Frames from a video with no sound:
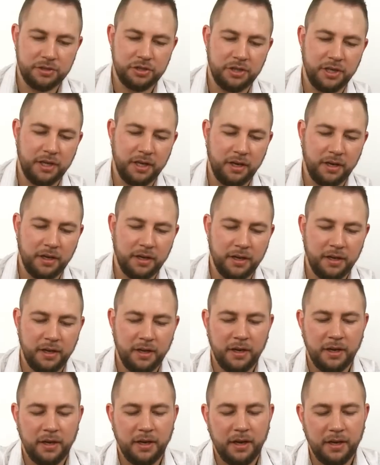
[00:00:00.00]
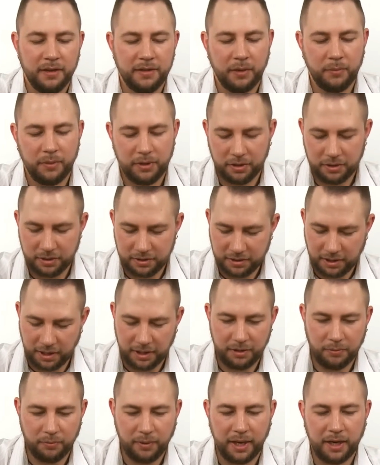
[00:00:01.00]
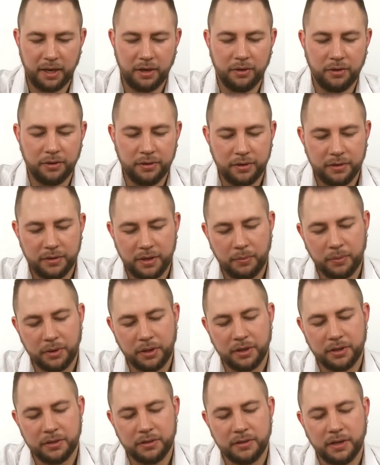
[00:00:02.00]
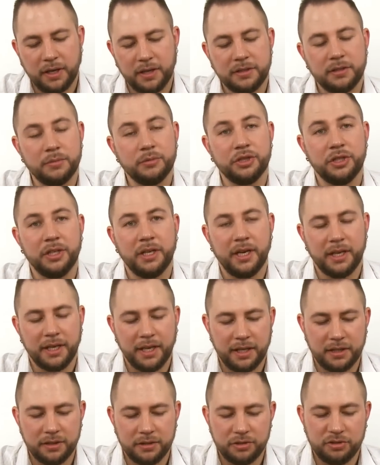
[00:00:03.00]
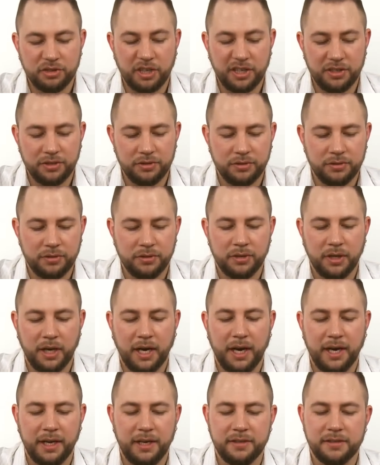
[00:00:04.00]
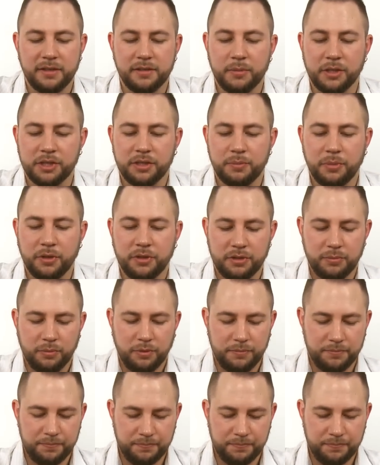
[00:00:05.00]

chenille, and then we're going to tie the rattle on, then we're going to tie some chenille again, try to hide this as much as possible.